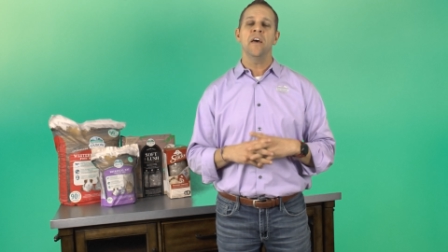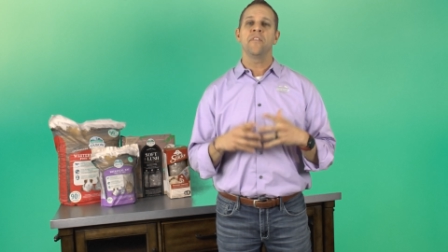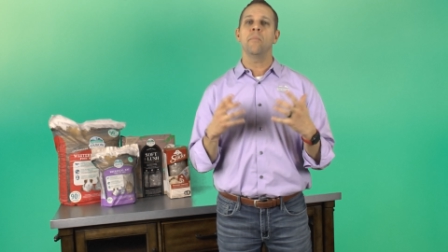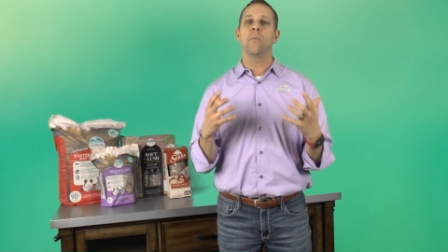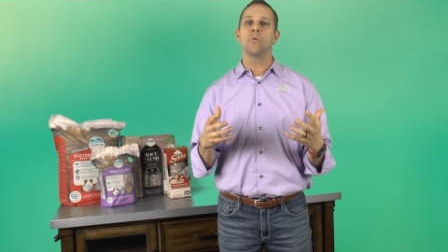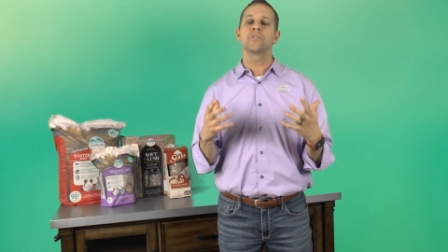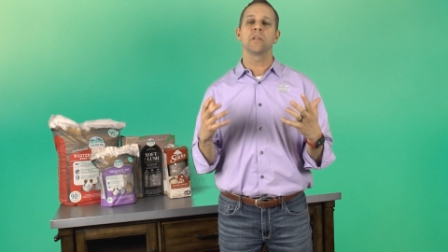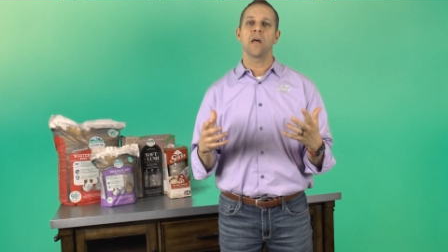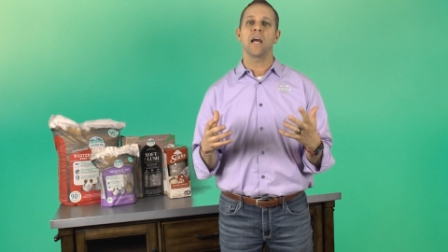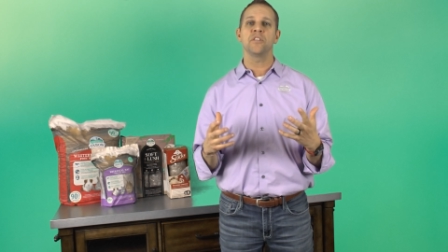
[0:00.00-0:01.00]
that most
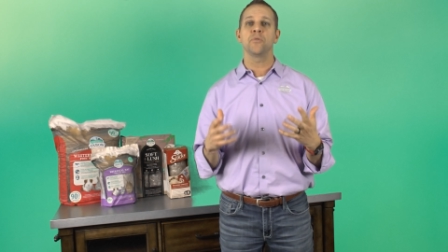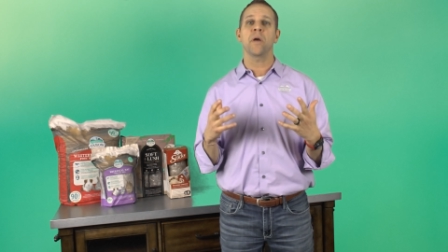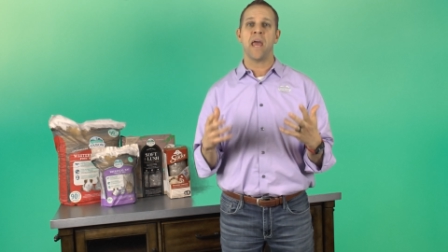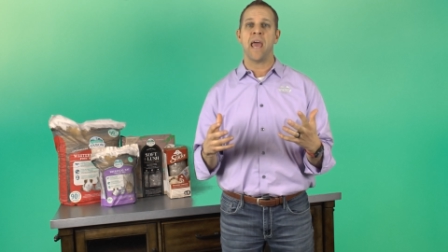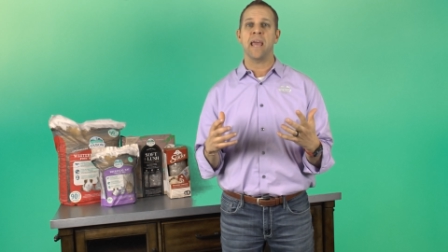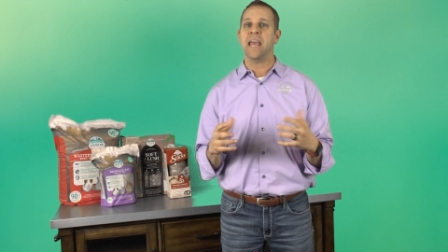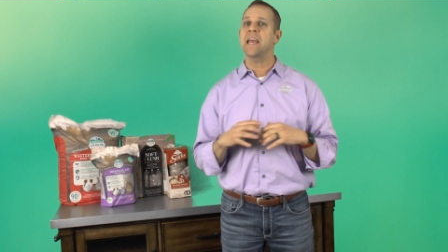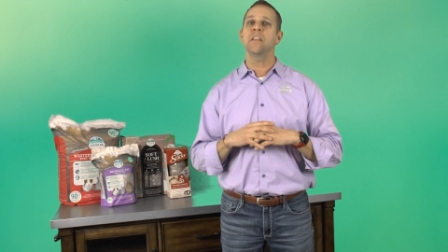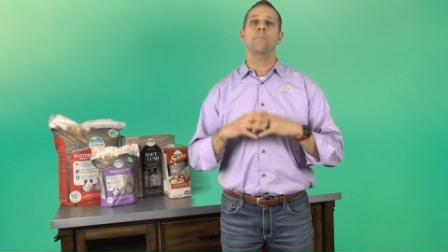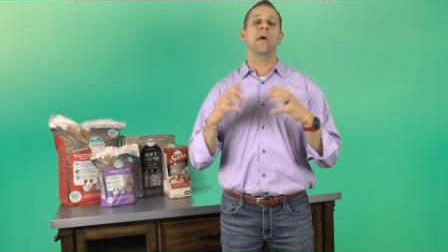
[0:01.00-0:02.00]
align to a hay
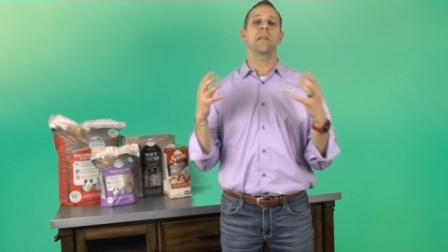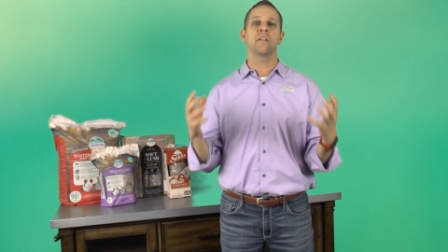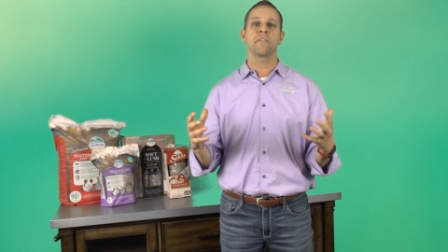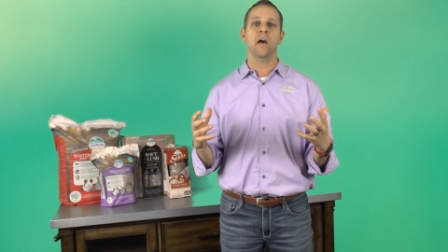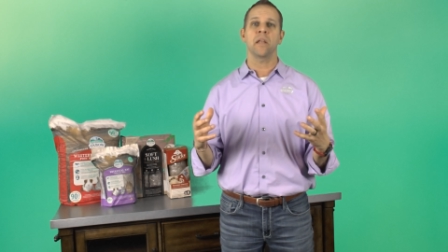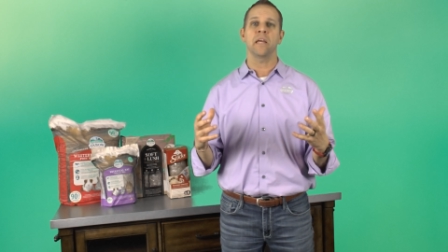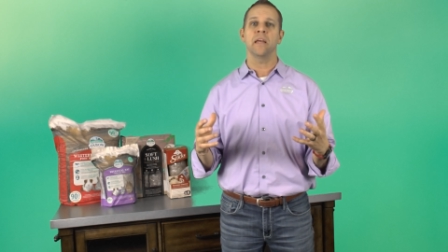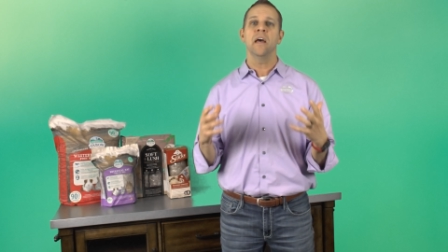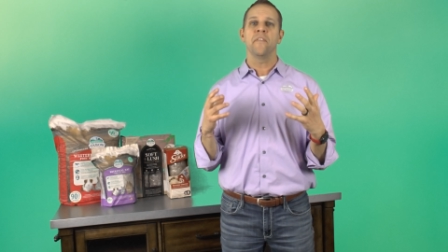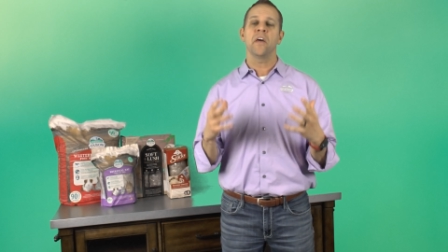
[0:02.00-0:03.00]
independent of
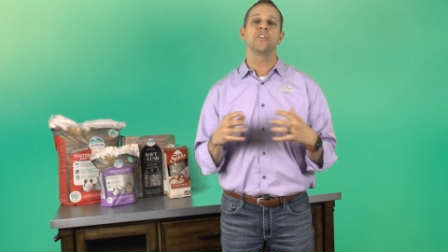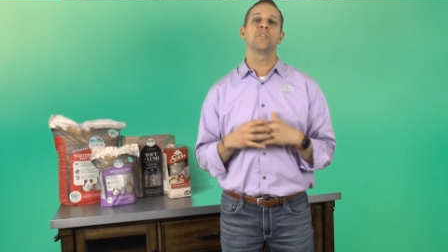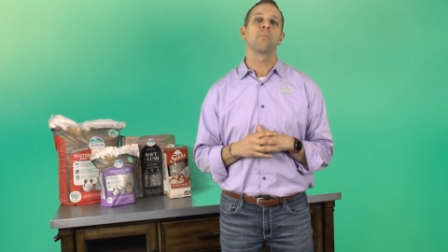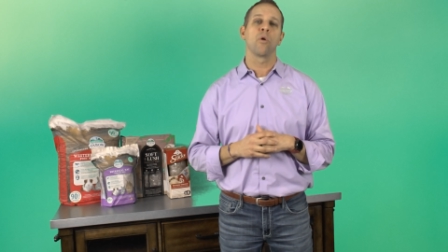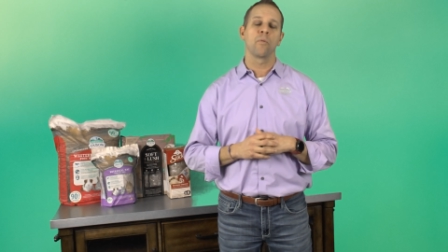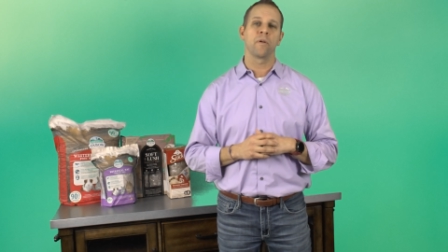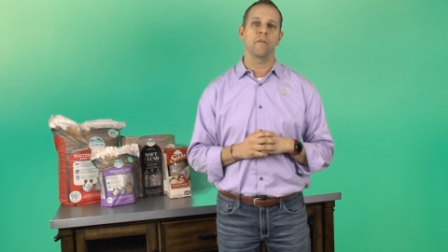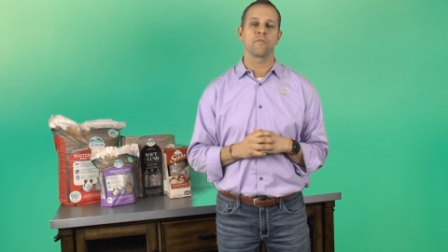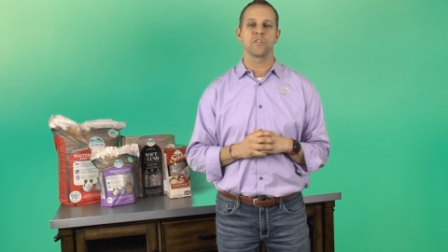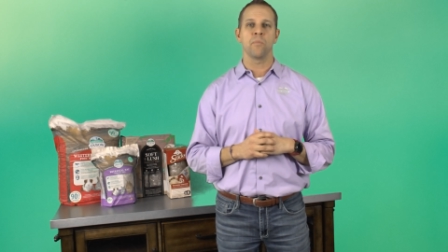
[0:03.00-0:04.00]
cutting that is
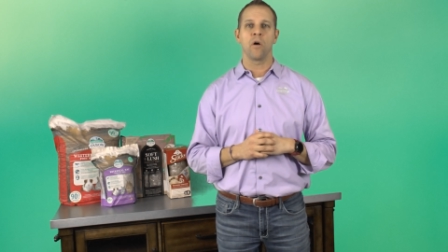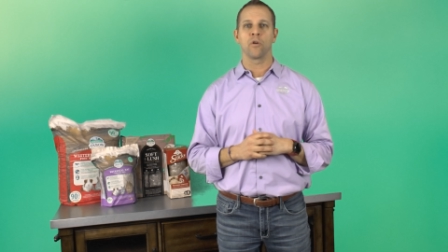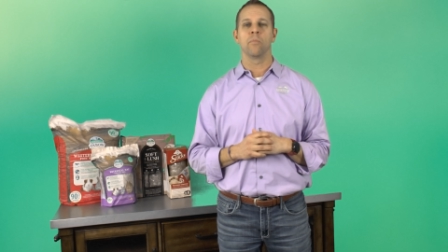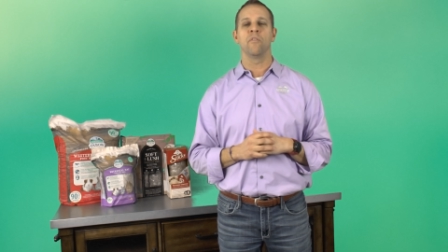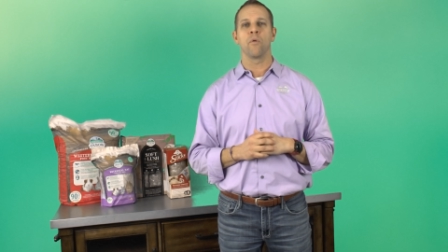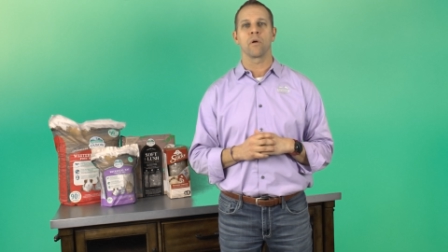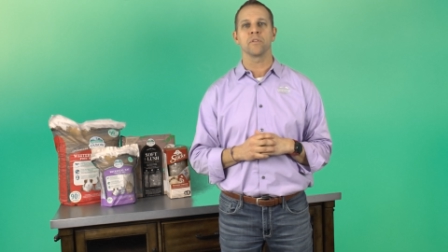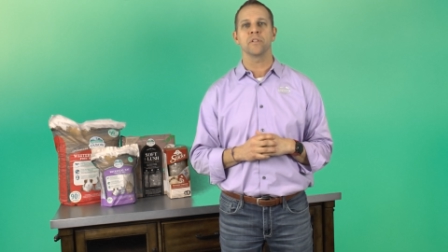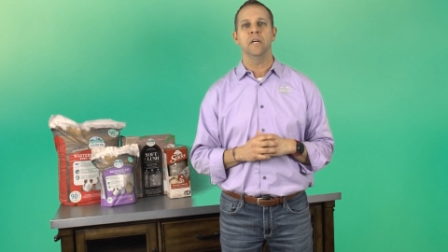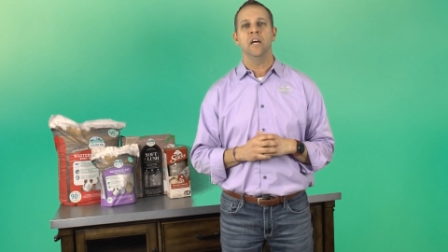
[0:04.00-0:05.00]
appropriate for small herbivores.